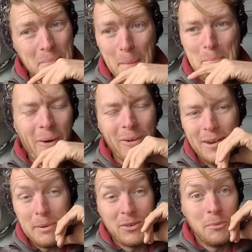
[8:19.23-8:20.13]
moaning
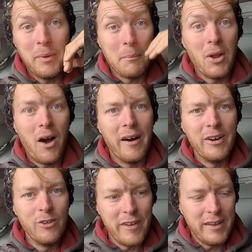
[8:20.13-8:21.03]
about it, but I'm not. I
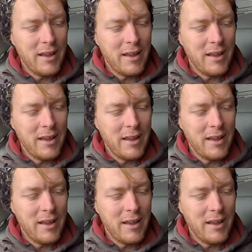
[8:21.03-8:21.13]
love it.